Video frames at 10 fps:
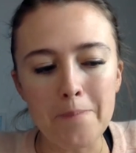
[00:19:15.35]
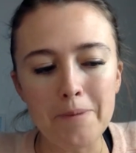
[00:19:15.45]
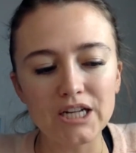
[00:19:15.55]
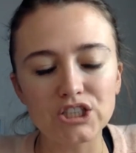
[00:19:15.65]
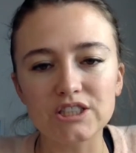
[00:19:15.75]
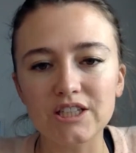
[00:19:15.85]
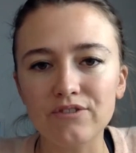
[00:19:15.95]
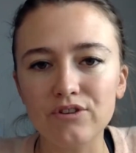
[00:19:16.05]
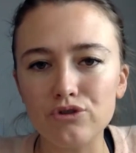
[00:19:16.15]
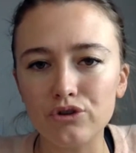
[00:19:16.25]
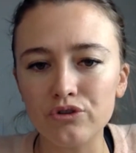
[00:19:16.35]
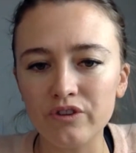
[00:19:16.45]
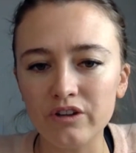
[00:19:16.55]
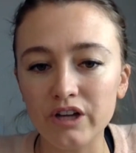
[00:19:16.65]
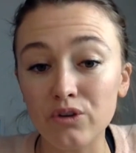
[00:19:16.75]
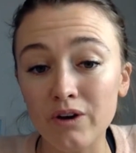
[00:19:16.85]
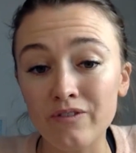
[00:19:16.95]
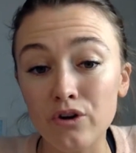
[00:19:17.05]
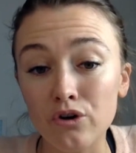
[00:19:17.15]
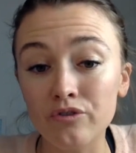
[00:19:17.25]
but it's just if you do feel like you have
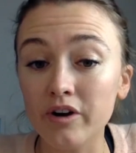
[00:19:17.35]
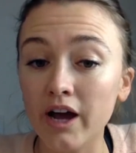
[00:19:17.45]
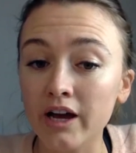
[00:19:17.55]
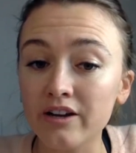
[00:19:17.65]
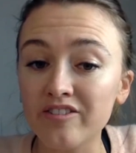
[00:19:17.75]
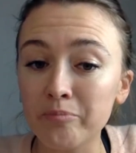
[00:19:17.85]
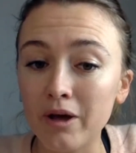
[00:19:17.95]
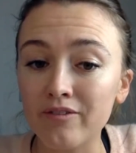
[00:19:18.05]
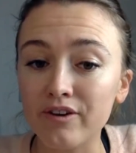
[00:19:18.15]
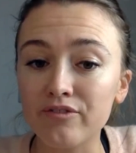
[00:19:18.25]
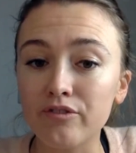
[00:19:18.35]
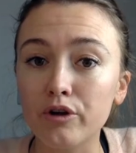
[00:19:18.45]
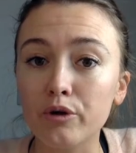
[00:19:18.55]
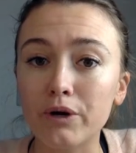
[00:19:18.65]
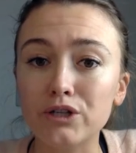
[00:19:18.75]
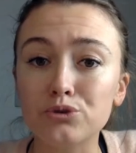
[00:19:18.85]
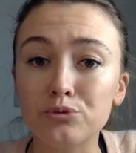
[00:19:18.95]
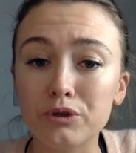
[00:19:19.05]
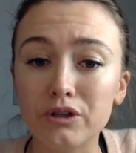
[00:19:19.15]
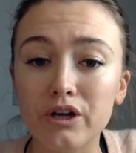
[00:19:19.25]
an overactive pelvic floor where it's
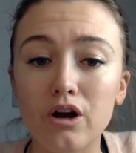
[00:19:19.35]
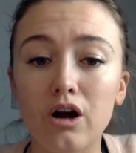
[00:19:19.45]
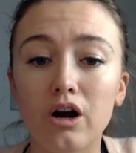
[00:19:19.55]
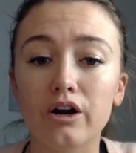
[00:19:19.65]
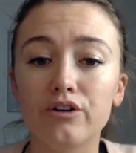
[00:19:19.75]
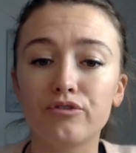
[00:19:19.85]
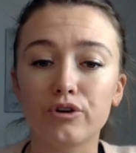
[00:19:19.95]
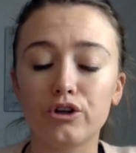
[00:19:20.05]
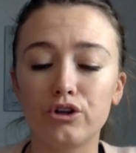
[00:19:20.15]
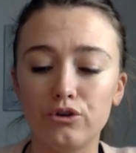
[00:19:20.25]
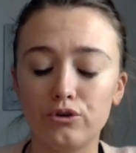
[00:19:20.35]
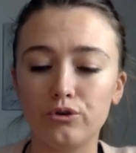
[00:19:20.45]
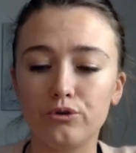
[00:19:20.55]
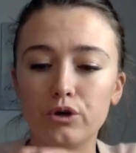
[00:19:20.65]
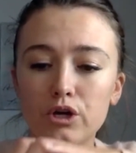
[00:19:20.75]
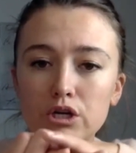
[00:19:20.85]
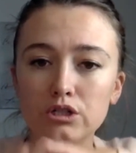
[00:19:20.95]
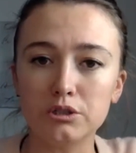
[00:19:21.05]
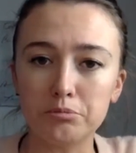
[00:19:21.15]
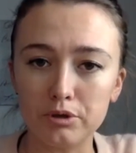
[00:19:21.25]
really hard for you
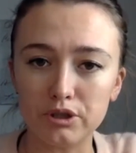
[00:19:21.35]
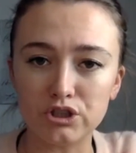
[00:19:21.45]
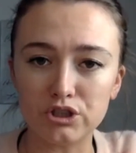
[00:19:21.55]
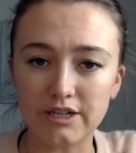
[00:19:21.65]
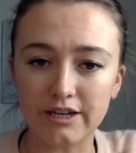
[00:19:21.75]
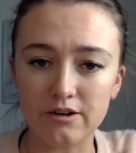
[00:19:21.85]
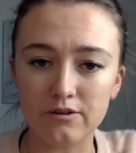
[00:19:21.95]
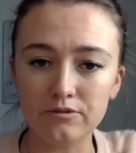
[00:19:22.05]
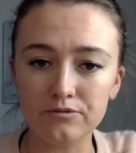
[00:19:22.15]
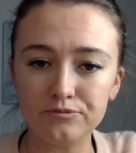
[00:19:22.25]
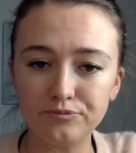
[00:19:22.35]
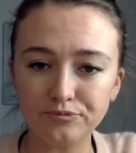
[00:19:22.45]
to push down.